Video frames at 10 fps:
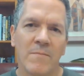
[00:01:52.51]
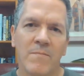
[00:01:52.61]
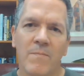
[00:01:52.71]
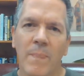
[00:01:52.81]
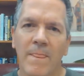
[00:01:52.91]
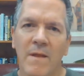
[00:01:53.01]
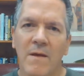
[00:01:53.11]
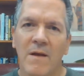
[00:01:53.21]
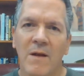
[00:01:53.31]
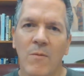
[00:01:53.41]
And
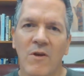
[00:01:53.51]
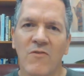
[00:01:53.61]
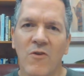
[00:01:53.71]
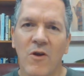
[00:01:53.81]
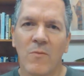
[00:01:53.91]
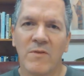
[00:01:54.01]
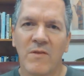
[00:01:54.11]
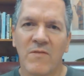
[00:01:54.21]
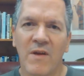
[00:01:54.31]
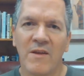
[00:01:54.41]
I want to start with
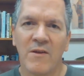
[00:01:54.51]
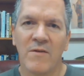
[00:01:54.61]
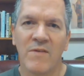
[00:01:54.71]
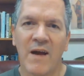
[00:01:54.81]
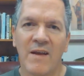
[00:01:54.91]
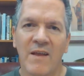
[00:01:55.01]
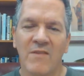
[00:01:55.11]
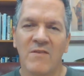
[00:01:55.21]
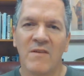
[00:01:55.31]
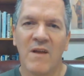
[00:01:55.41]
this idea of God
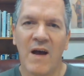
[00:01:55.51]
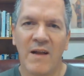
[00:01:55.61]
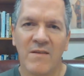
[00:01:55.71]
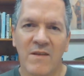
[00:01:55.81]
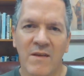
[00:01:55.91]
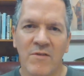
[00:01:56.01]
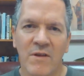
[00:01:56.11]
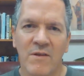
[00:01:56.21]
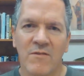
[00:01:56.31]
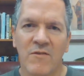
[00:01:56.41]
has not given
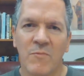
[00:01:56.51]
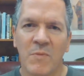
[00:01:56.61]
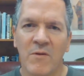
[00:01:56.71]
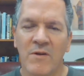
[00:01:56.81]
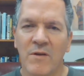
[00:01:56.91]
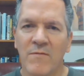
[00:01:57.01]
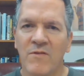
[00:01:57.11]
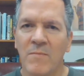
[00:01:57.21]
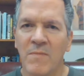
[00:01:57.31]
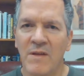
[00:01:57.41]
us a spirit of
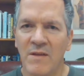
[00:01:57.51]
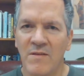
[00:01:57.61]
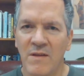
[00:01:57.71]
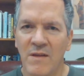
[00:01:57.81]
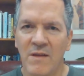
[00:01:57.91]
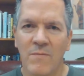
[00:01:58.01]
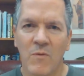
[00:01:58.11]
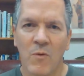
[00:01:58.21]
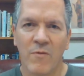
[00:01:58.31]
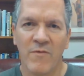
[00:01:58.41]
timidity
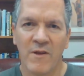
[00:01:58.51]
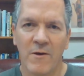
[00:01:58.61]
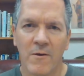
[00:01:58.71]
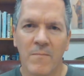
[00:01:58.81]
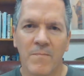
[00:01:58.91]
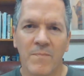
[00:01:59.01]
or fear.